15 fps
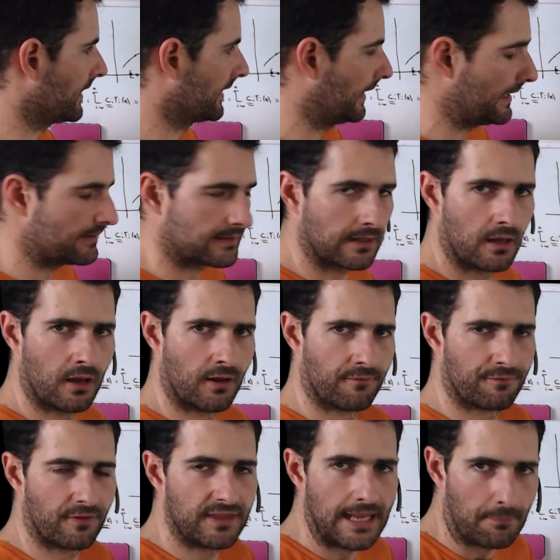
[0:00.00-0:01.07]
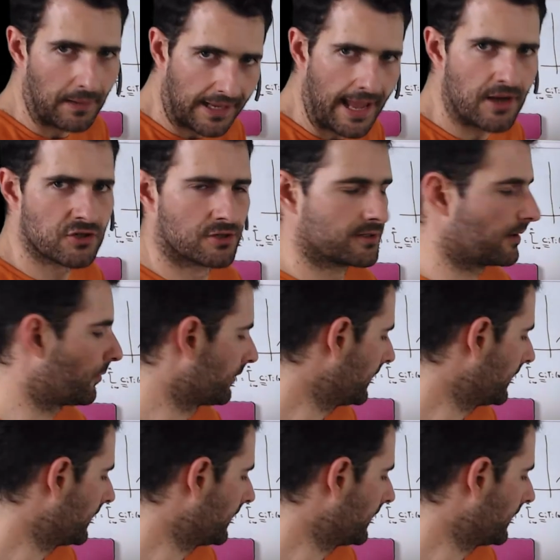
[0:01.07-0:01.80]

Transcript: at least for the applications that we're